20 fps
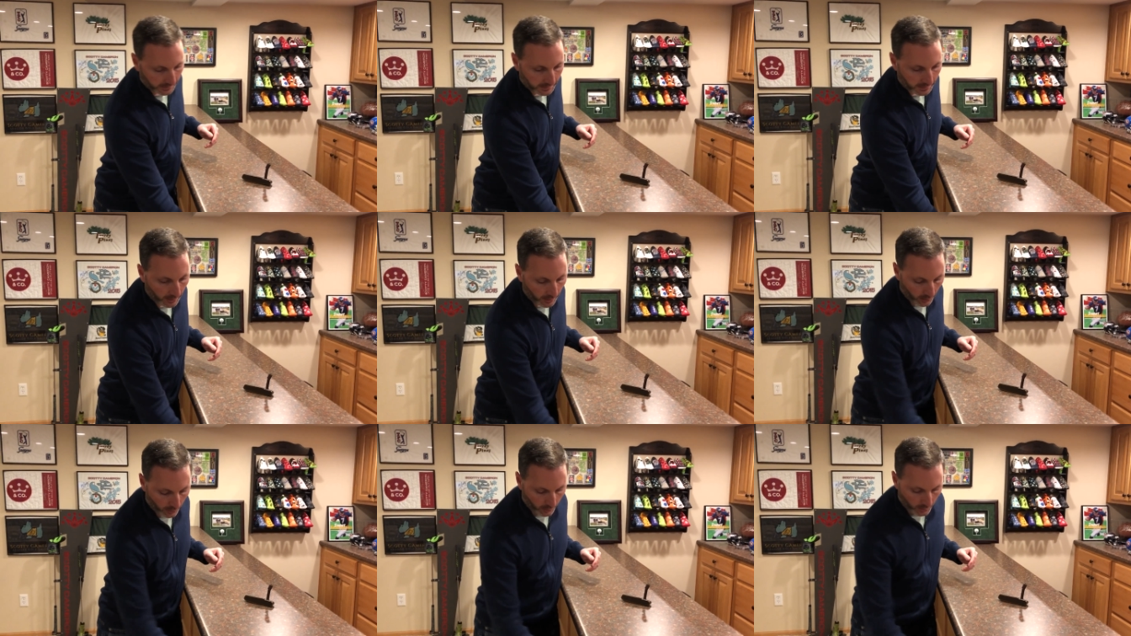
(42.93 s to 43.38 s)

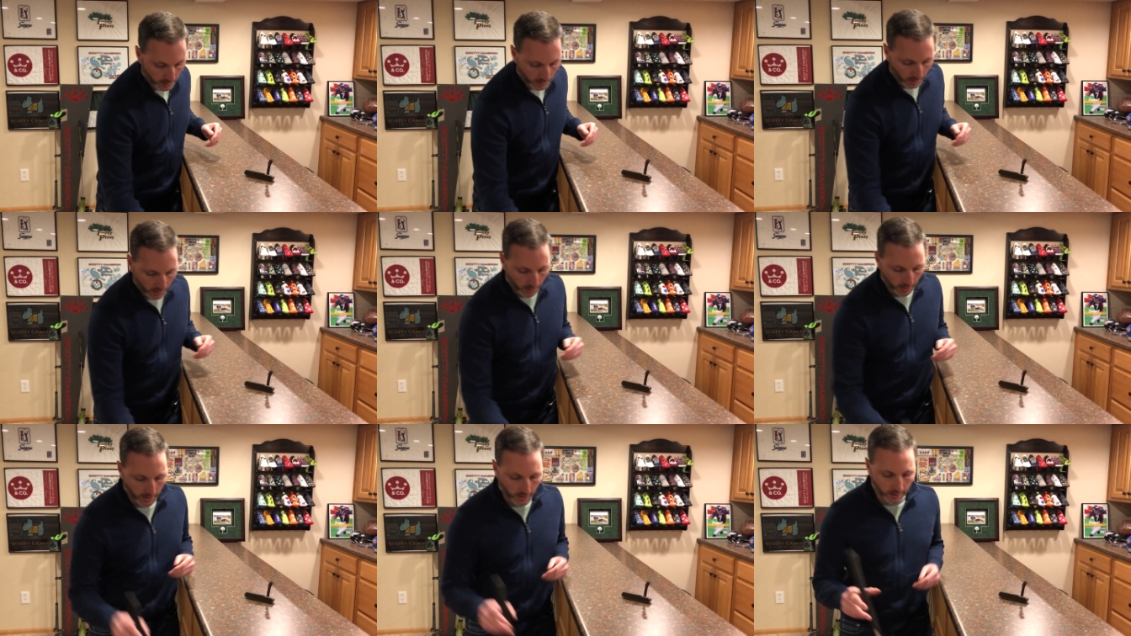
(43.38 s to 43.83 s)
So
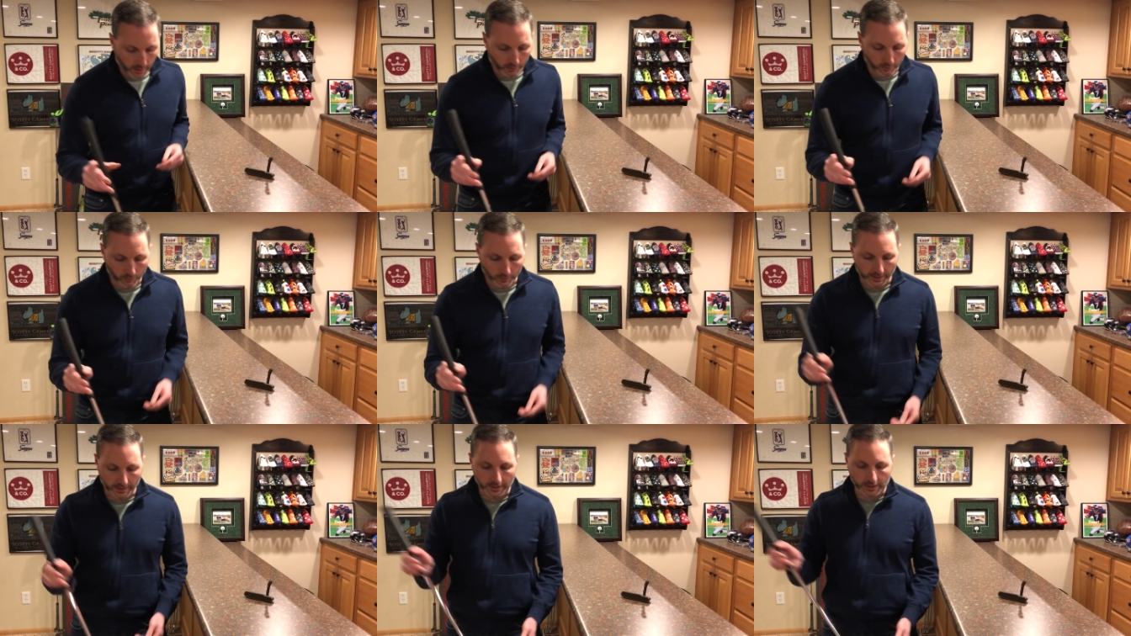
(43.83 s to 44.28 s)

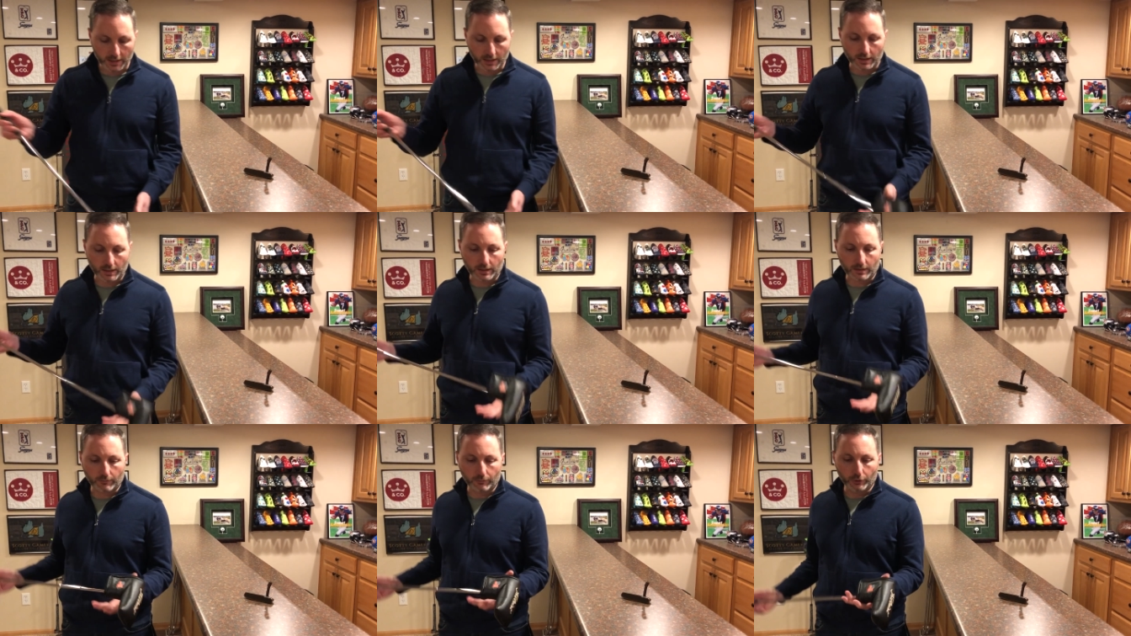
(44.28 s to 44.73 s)
when
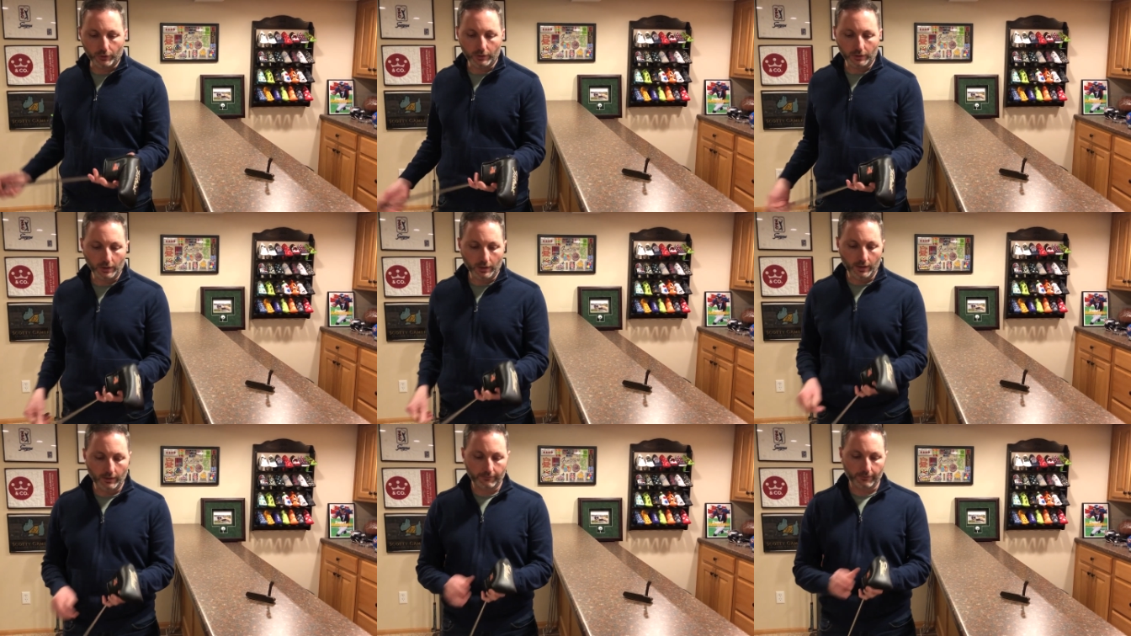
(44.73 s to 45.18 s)
he
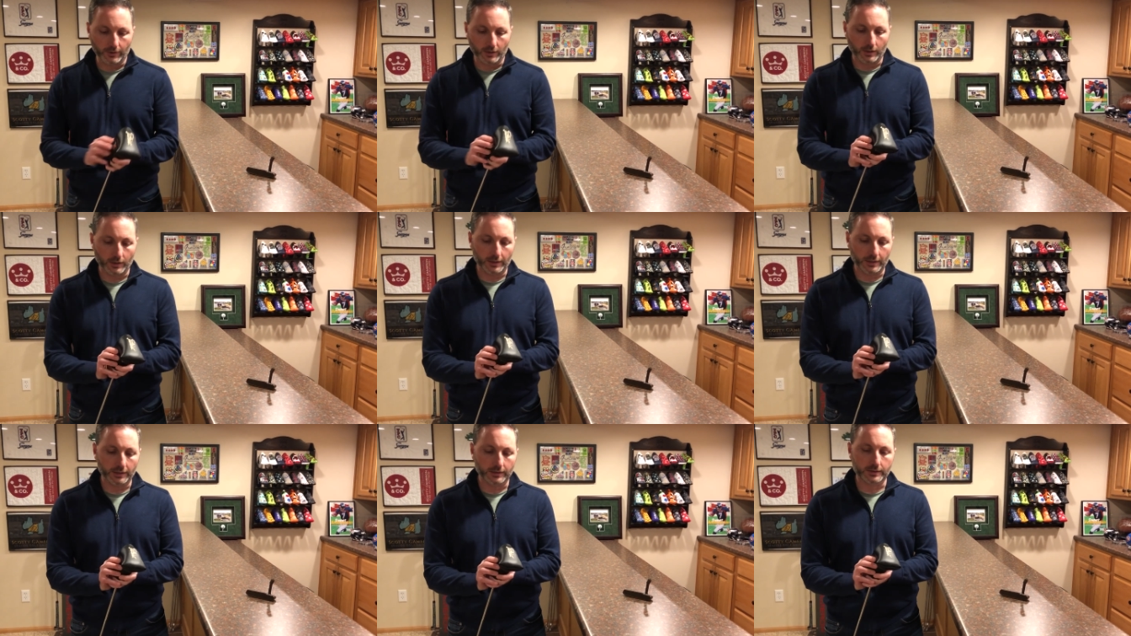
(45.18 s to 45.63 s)
broke off
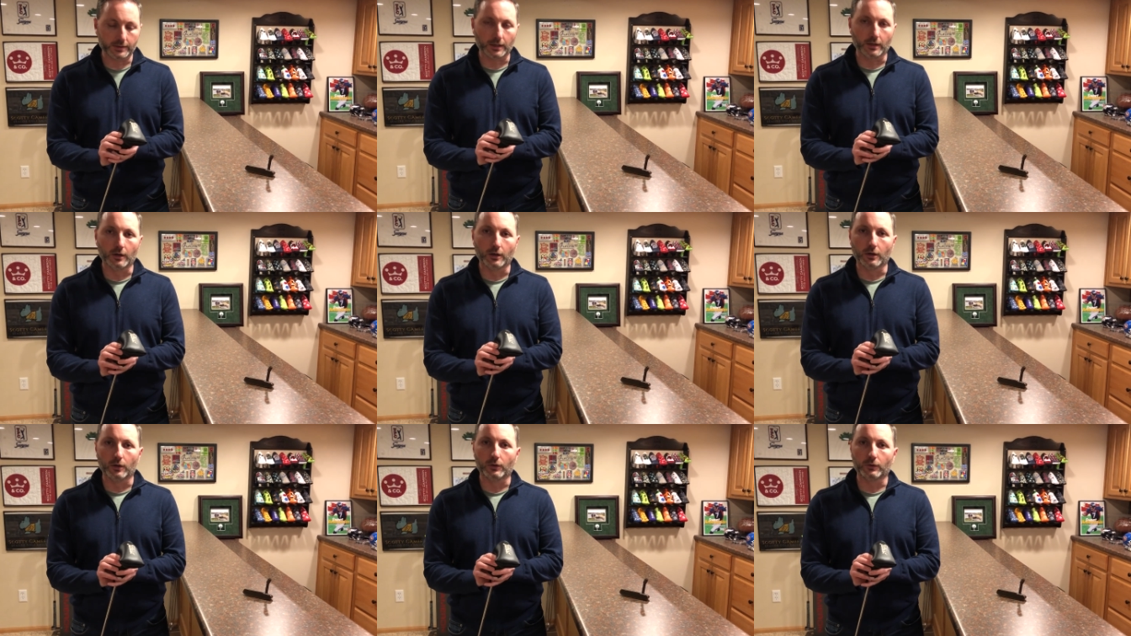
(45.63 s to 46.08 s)
on his
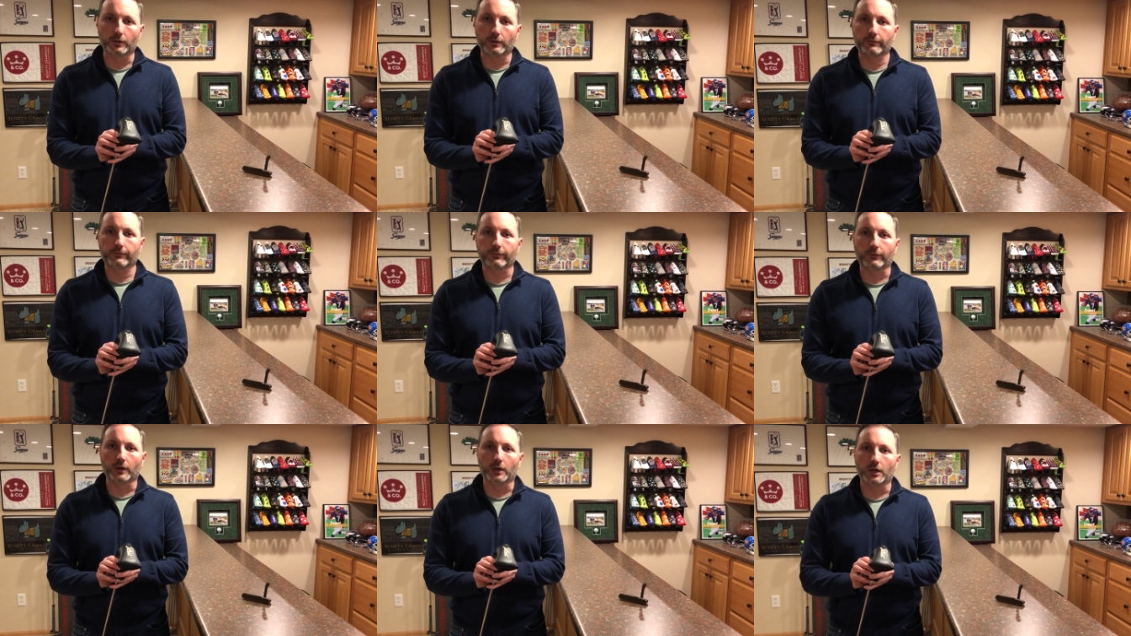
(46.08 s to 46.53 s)
own
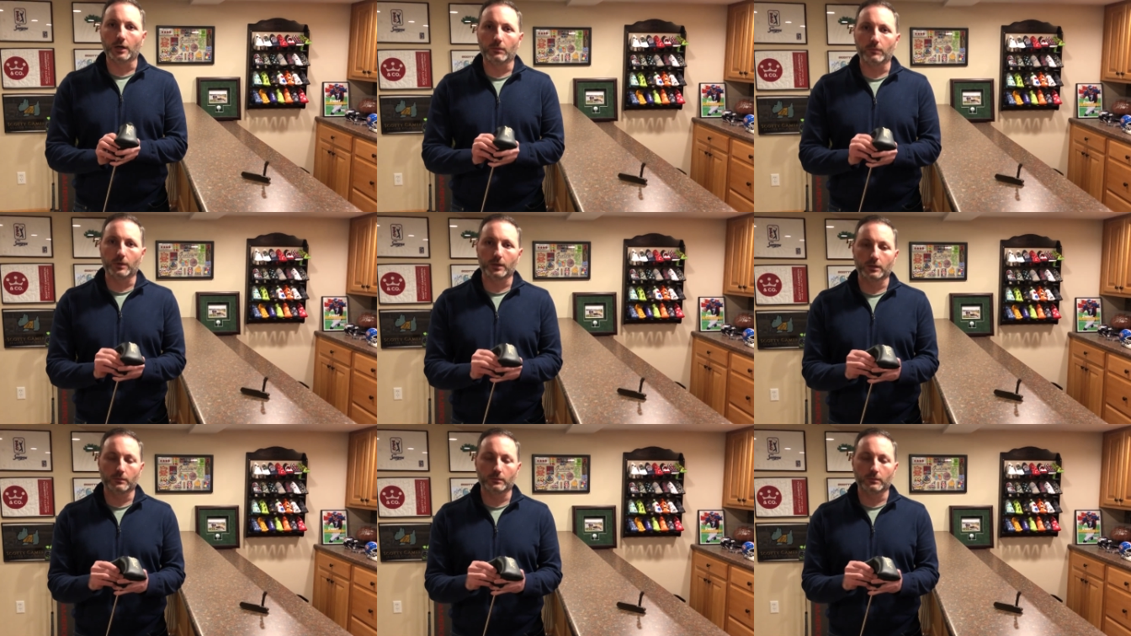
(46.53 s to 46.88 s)
from